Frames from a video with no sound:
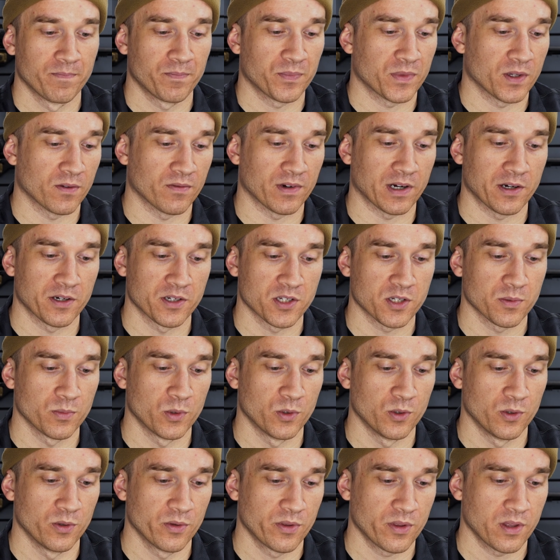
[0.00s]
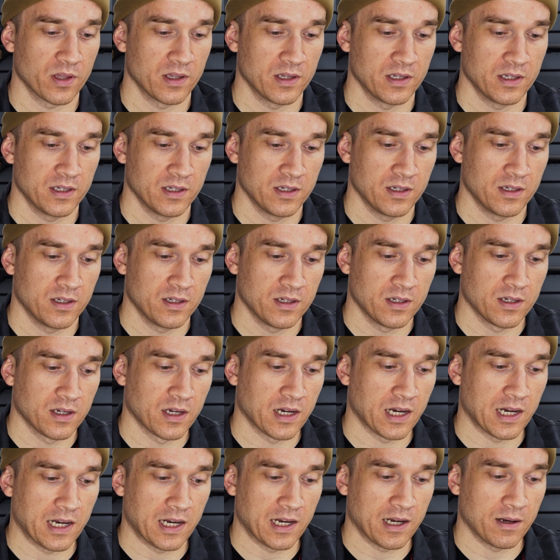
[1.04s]
They're very smooth,
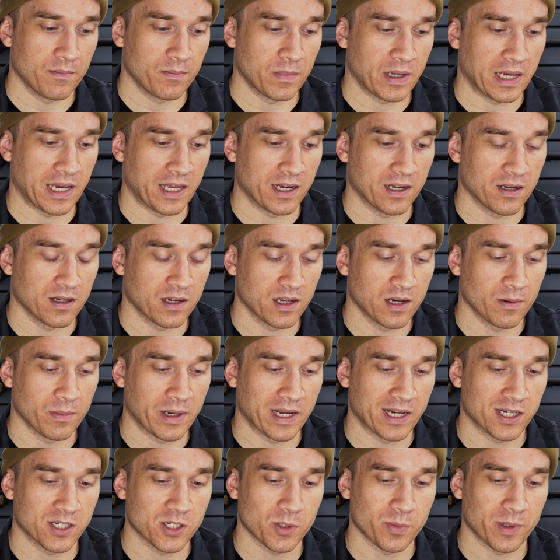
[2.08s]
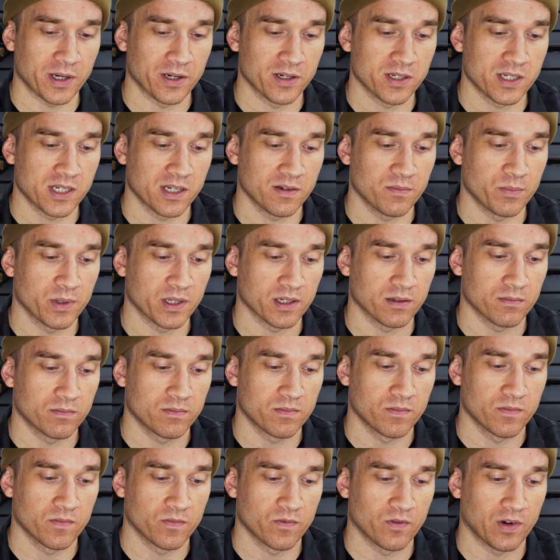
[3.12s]
and in my experience, they've been
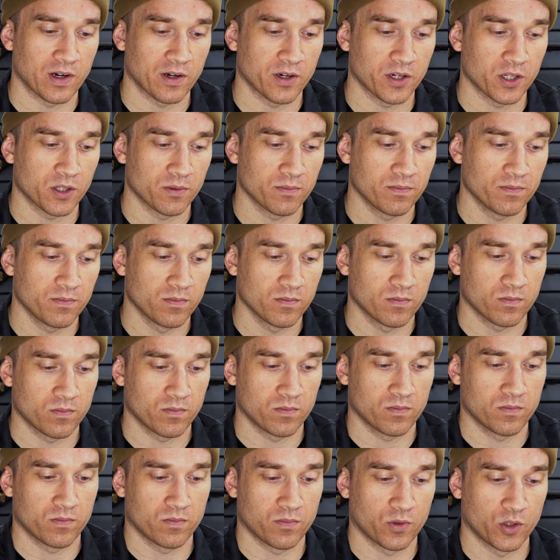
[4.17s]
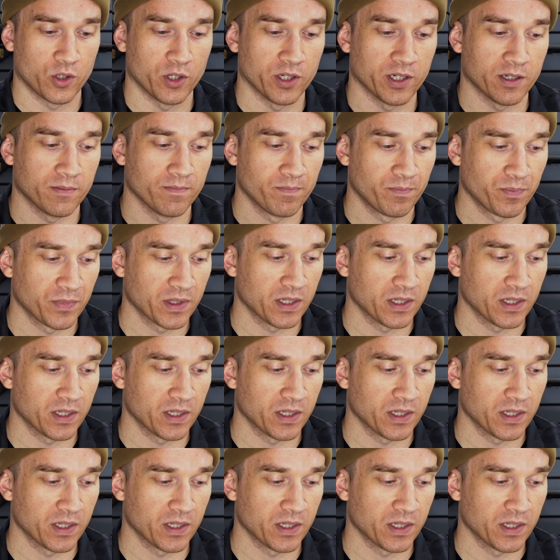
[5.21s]
very good.